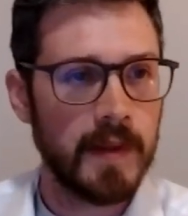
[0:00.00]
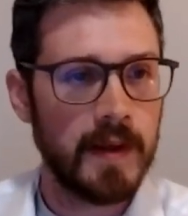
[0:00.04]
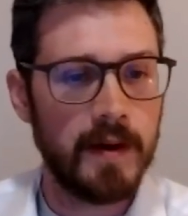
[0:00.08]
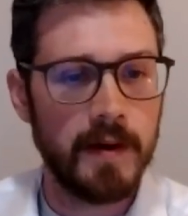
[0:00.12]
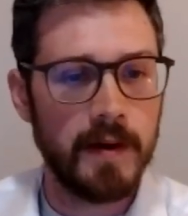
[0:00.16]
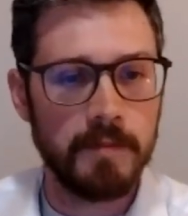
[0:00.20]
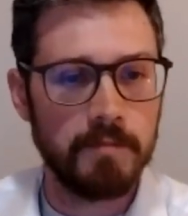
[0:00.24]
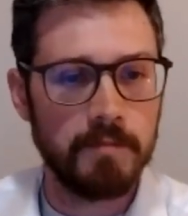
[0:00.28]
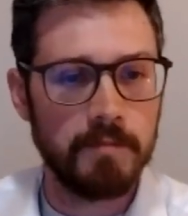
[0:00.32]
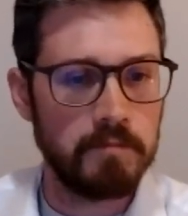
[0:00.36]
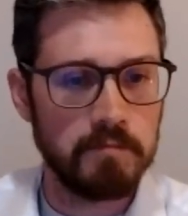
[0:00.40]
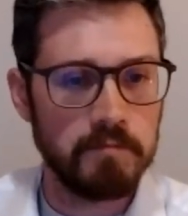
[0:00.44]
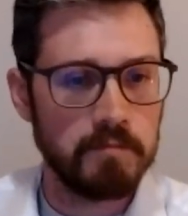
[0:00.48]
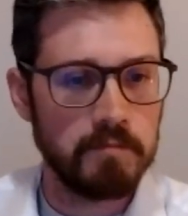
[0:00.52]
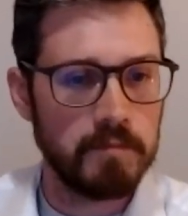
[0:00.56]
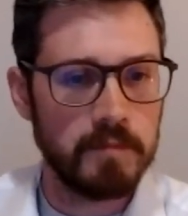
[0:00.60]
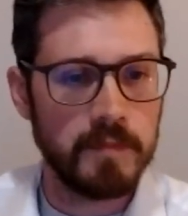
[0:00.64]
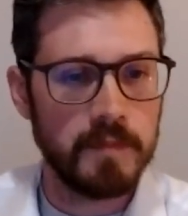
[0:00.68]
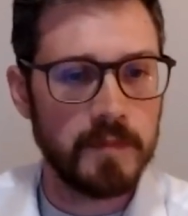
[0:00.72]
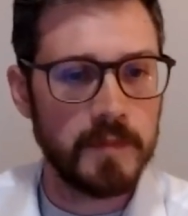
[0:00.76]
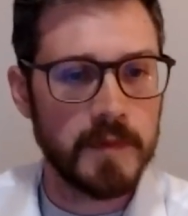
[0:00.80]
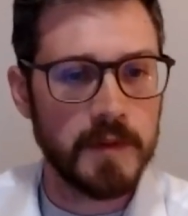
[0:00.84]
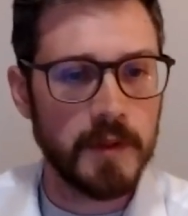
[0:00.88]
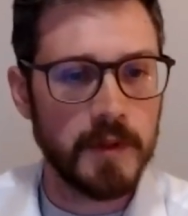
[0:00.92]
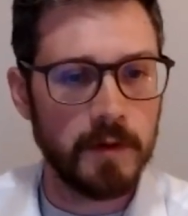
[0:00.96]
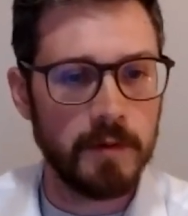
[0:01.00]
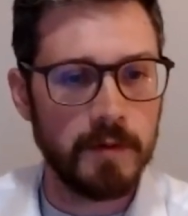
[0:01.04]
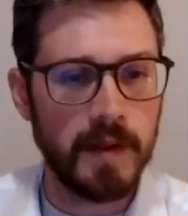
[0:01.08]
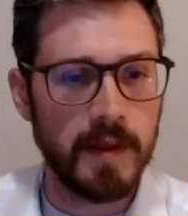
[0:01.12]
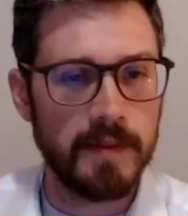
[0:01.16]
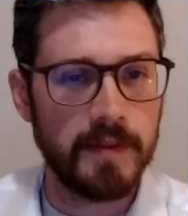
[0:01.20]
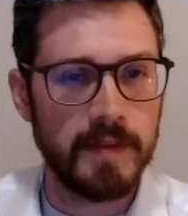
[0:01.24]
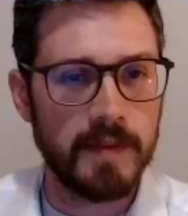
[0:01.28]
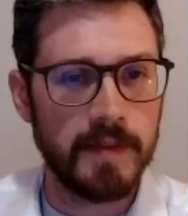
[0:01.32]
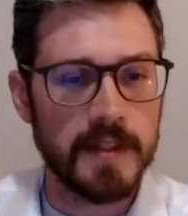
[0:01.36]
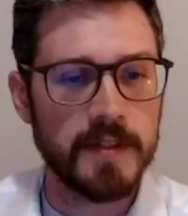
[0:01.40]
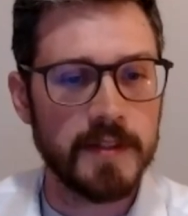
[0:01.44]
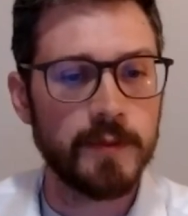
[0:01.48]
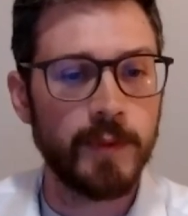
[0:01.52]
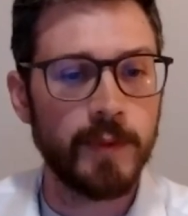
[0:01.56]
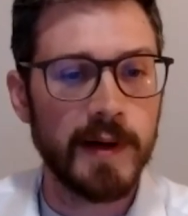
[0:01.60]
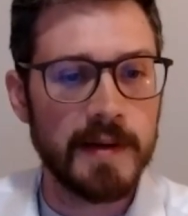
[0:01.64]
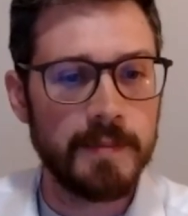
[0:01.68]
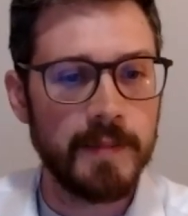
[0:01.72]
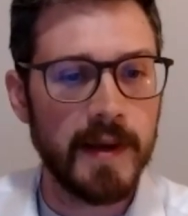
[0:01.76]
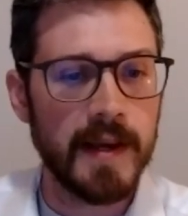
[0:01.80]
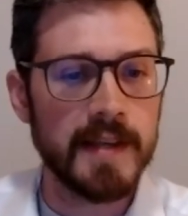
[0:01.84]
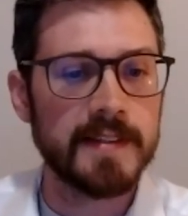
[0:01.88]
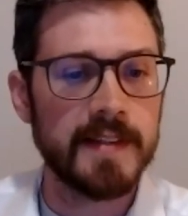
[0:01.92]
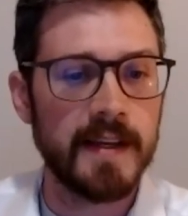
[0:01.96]
Um, so that, that's why
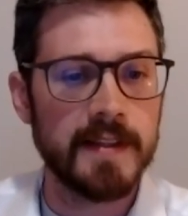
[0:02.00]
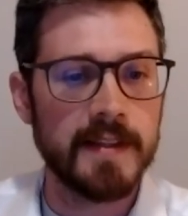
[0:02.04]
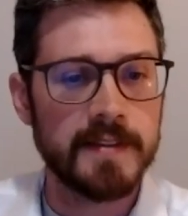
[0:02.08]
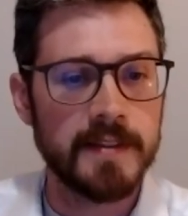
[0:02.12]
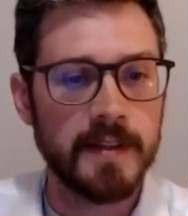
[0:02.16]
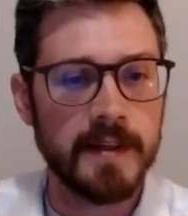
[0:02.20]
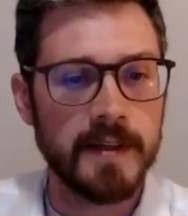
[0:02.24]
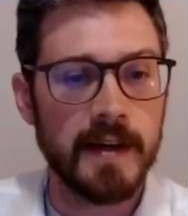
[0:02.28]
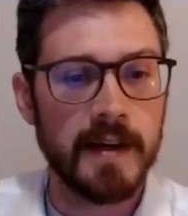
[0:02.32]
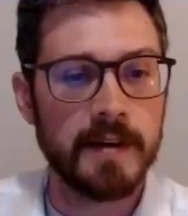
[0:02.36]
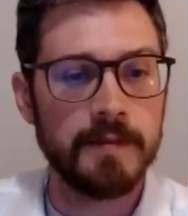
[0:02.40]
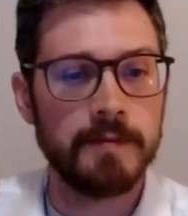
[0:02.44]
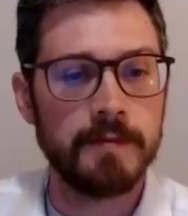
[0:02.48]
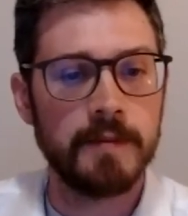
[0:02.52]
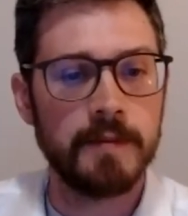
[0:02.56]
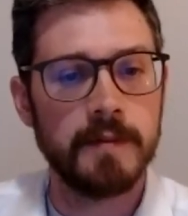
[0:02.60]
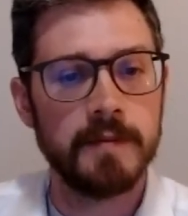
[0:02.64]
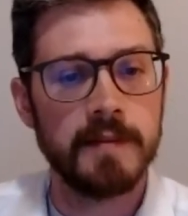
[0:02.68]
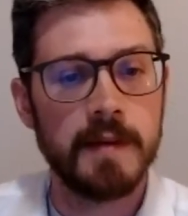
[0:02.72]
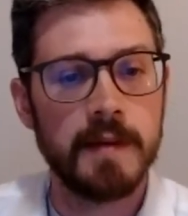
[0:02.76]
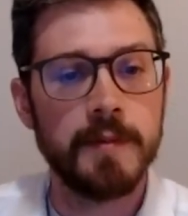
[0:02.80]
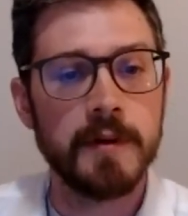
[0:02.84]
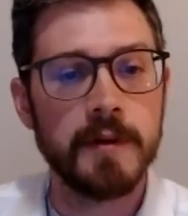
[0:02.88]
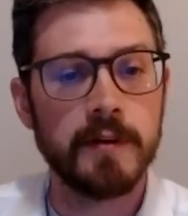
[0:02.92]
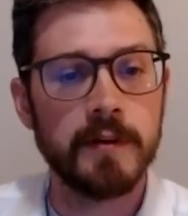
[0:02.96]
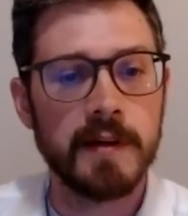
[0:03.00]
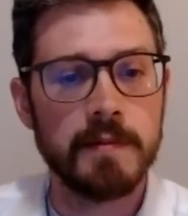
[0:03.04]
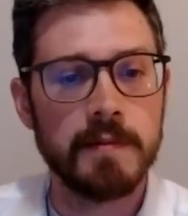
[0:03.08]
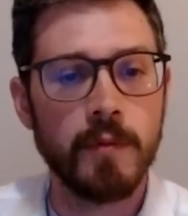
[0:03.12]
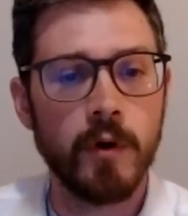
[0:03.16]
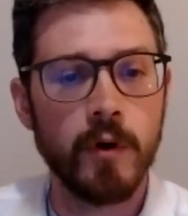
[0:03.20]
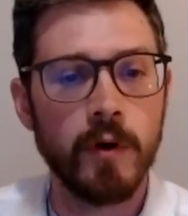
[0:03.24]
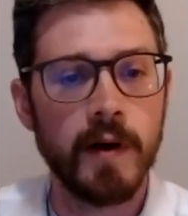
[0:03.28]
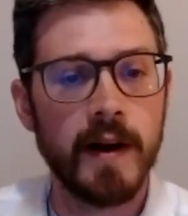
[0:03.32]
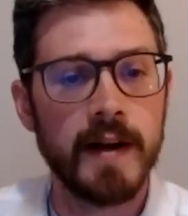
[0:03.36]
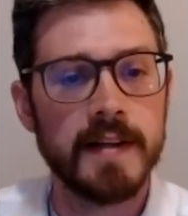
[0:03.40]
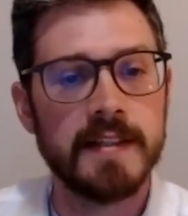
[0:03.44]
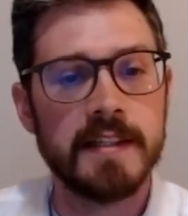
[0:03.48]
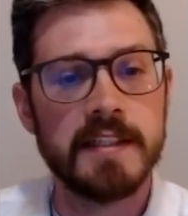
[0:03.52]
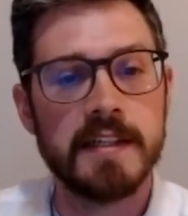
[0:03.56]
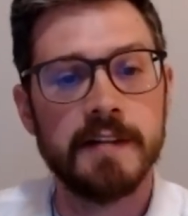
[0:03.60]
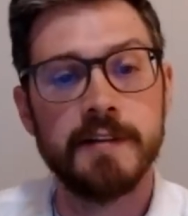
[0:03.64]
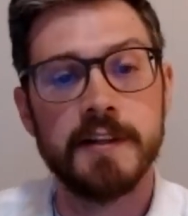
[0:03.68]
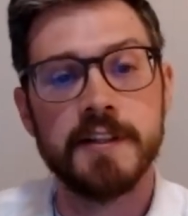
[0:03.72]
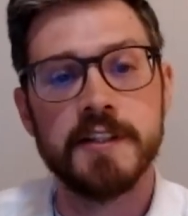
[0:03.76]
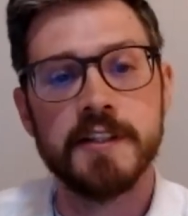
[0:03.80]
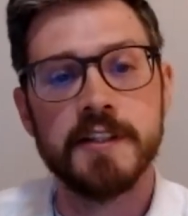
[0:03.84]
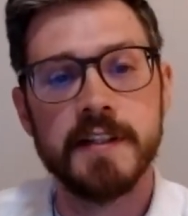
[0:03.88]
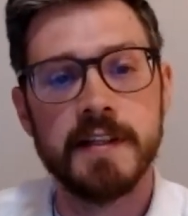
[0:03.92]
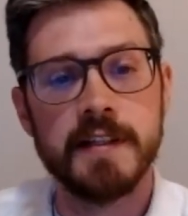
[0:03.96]
it makes sense to have typically more
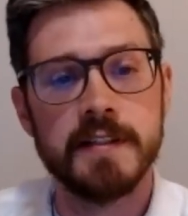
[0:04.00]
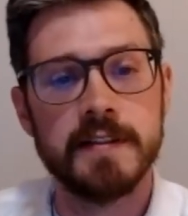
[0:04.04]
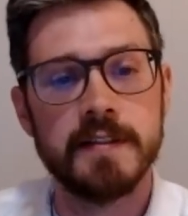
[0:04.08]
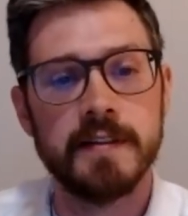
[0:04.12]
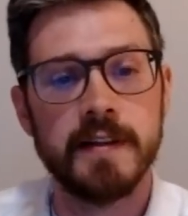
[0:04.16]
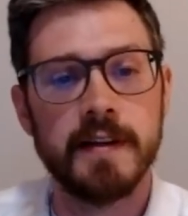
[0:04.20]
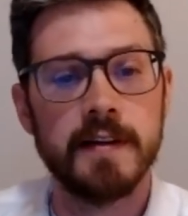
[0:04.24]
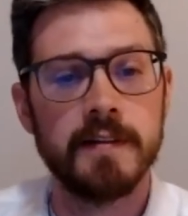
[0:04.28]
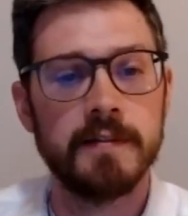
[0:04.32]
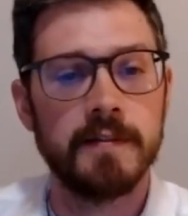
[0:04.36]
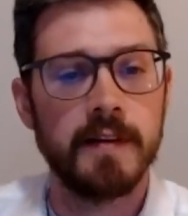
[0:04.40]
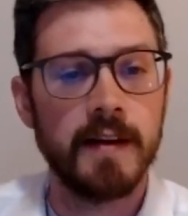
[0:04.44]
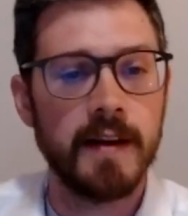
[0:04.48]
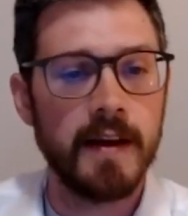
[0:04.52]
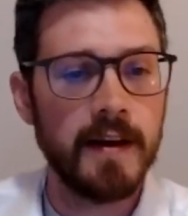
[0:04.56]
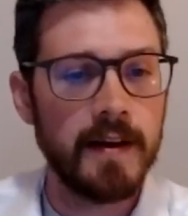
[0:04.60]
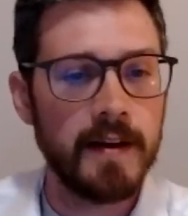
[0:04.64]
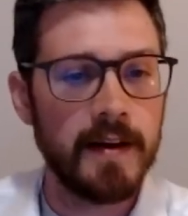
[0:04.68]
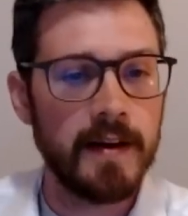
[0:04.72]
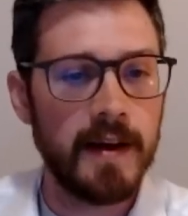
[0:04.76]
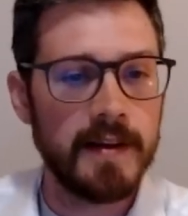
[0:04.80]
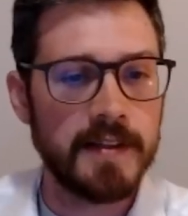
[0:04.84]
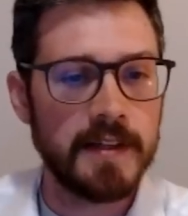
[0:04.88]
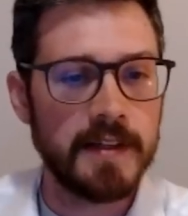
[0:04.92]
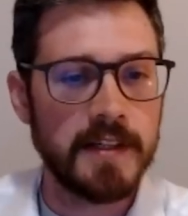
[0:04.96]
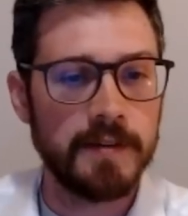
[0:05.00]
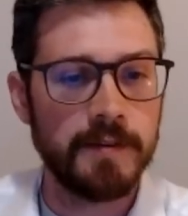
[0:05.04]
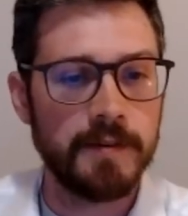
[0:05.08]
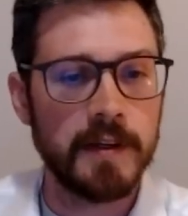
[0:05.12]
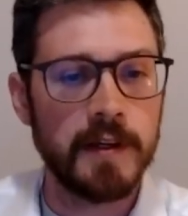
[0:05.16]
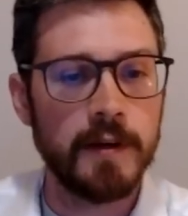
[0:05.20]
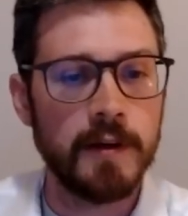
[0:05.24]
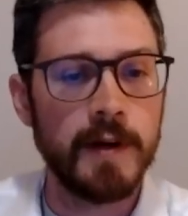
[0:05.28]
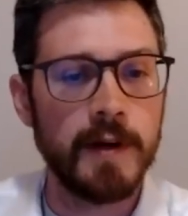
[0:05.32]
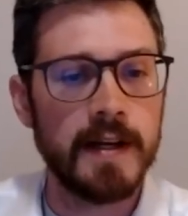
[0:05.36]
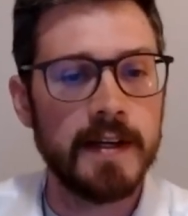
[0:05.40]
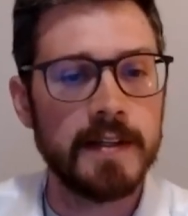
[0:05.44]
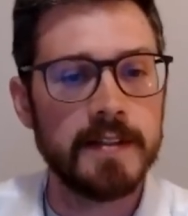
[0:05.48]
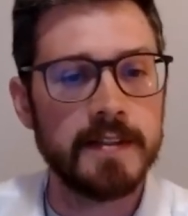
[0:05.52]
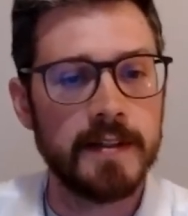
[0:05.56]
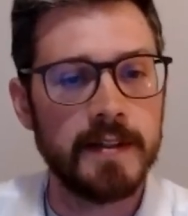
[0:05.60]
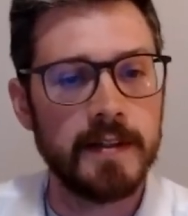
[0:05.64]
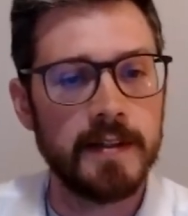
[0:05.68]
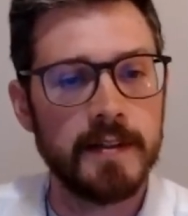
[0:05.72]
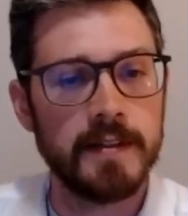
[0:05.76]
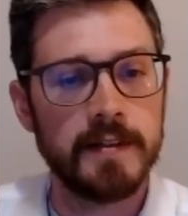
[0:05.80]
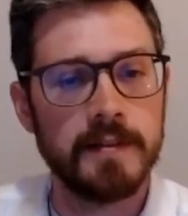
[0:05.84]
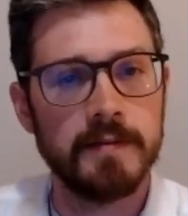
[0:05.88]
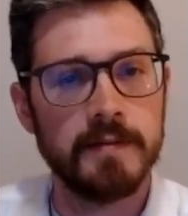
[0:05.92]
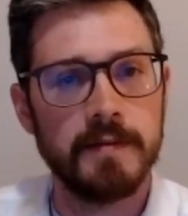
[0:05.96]
SGS than QAs in
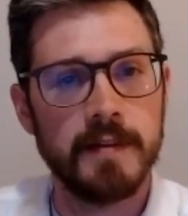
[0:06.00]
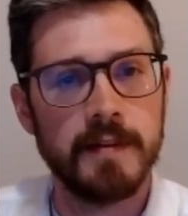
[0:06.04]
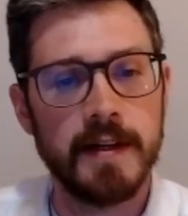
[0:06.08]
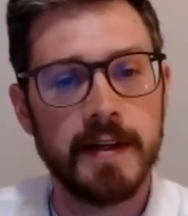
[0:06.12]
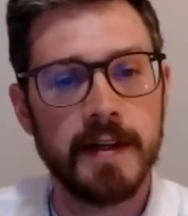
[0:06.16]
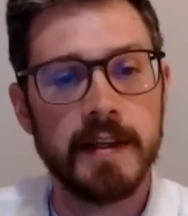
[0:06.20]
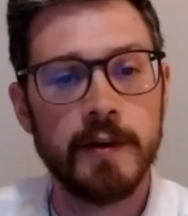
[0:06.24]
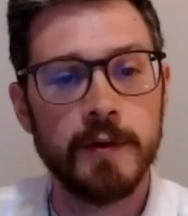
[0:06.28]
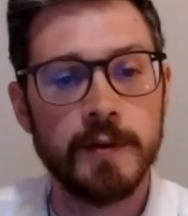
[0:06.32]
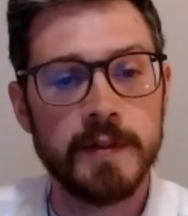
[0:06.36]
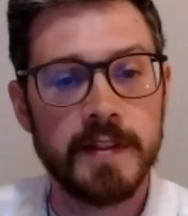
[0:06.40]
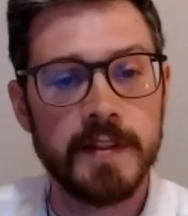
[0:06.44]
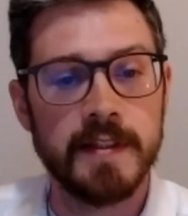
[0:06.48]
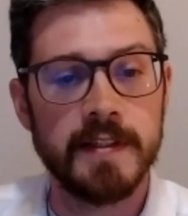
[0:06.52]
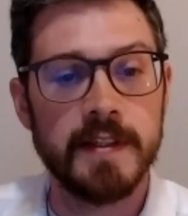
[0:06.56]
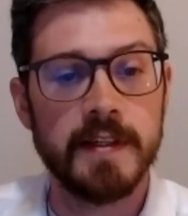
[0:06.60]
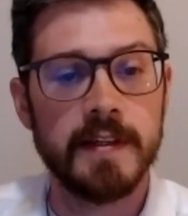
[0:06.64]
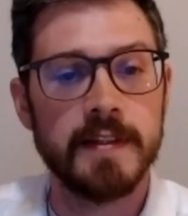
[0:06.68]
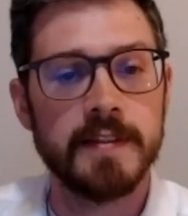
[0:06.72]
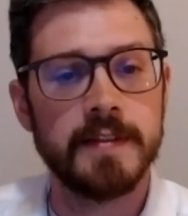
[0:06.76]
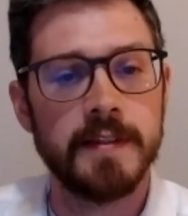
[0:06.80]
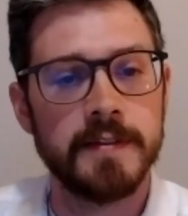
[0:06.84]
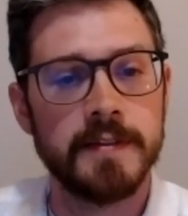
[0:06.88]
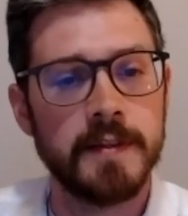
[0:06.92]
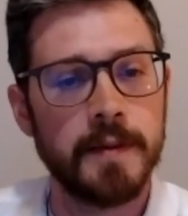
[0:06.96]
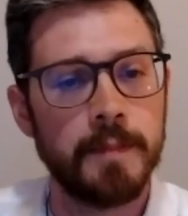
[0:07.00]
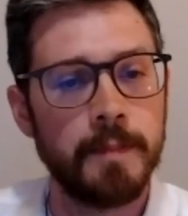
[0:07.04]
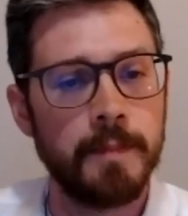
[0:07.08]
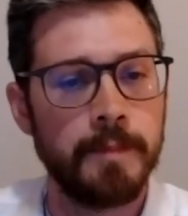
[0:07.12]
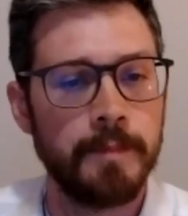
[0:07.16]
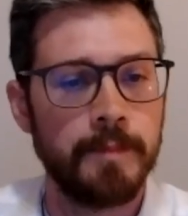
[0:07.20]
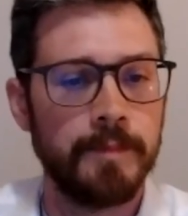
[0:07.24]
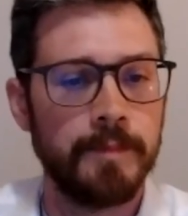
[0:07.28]
a, in a QCCS system.